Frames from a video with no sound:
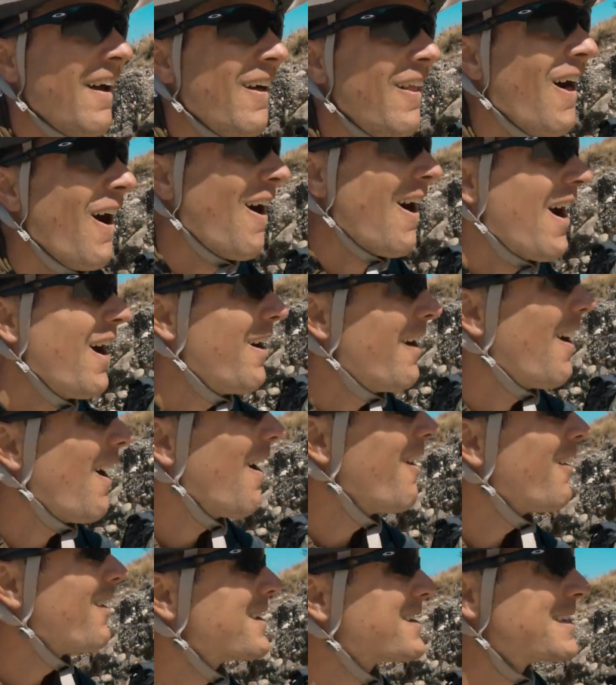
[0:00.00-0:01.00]
No, I
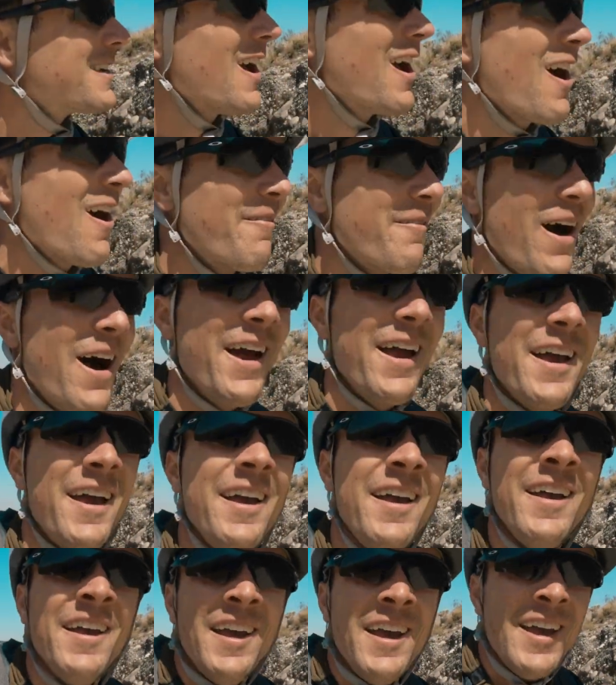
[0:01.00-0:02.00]
always say on
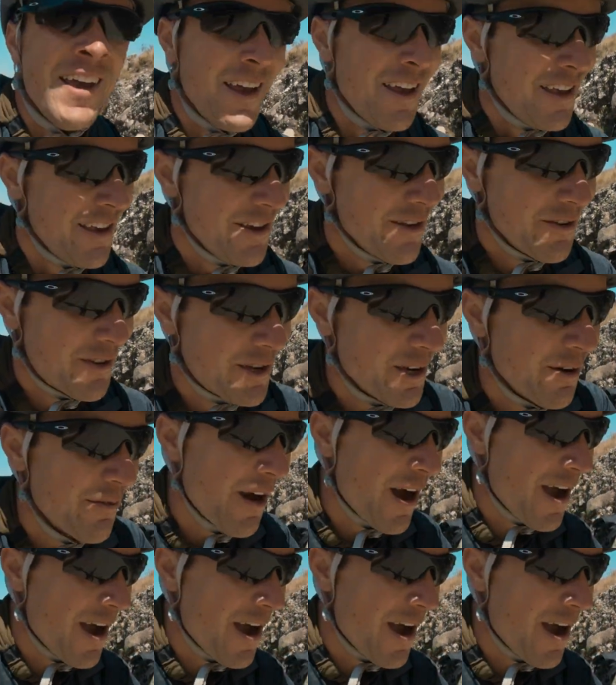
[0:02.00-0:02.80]
my YouTube,